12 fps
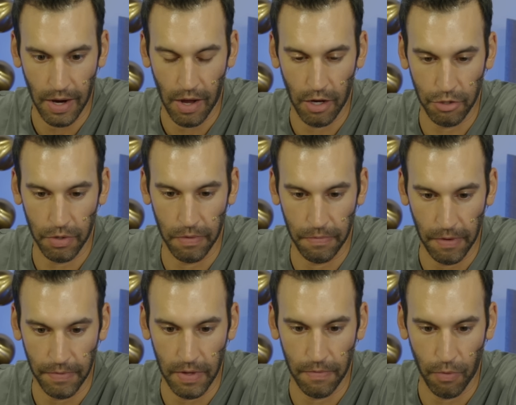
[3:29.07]

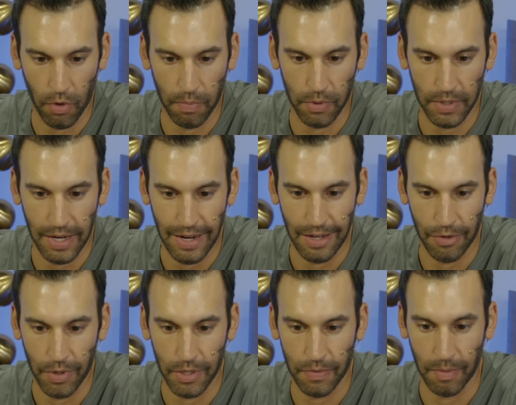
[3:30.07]
154%
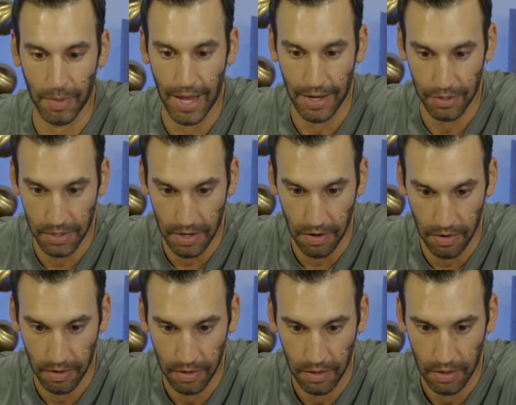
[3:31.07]
increase from last year.